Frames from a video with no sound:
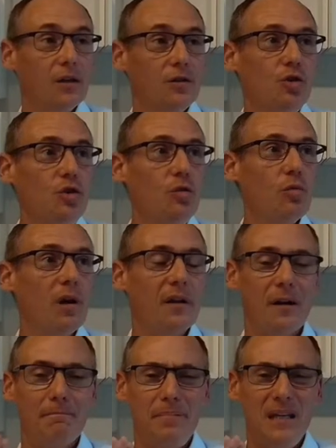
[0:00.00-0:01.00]
Do you want
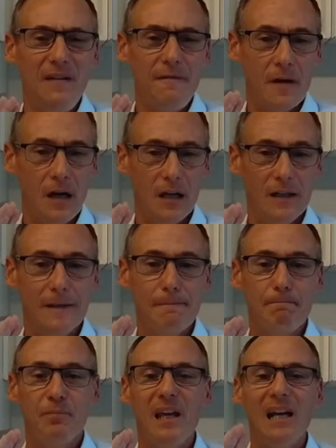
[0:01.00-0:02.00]
to be
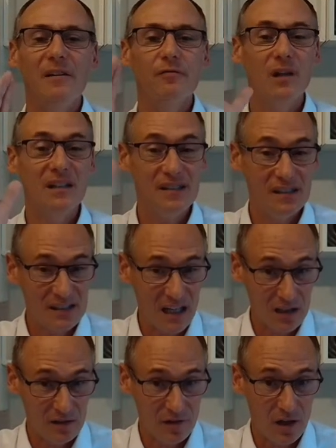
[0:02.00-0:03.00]
delivering these
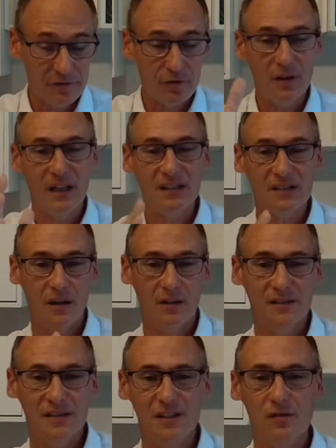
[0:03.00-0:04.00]
kind of offerings
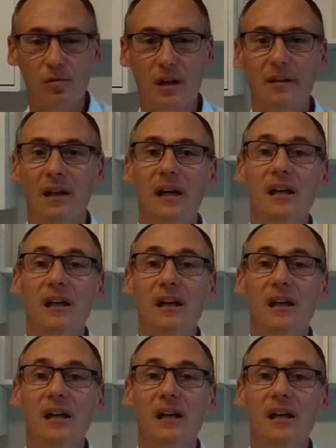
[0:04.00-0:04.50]
on this one?